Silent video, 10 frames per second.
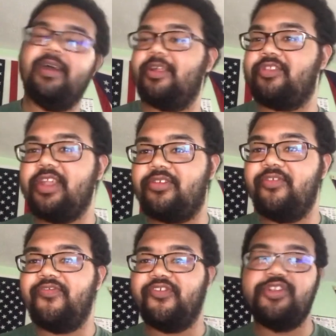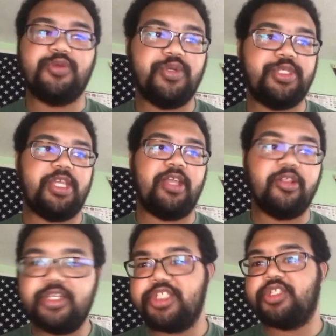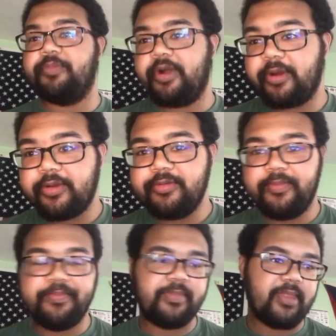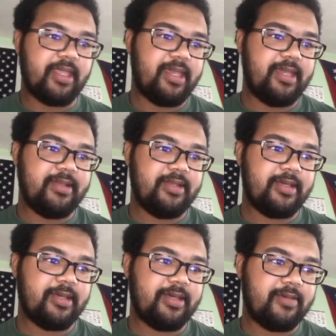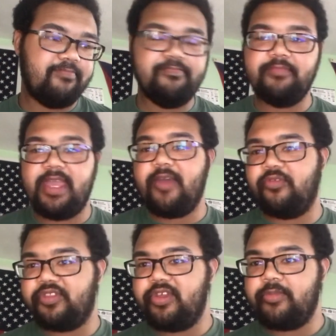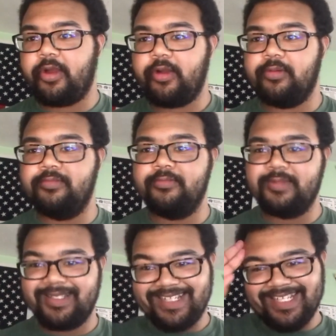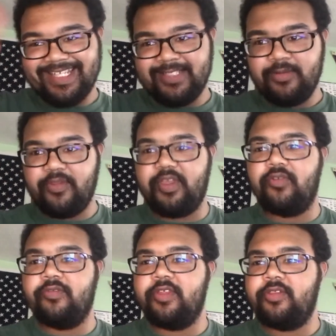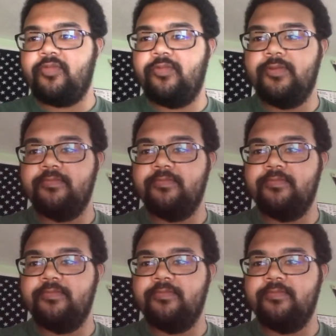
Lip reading: Stay tuned for George English tomorrow. And yeah, we'll see you tomorrow. Stay cool, stay tuned.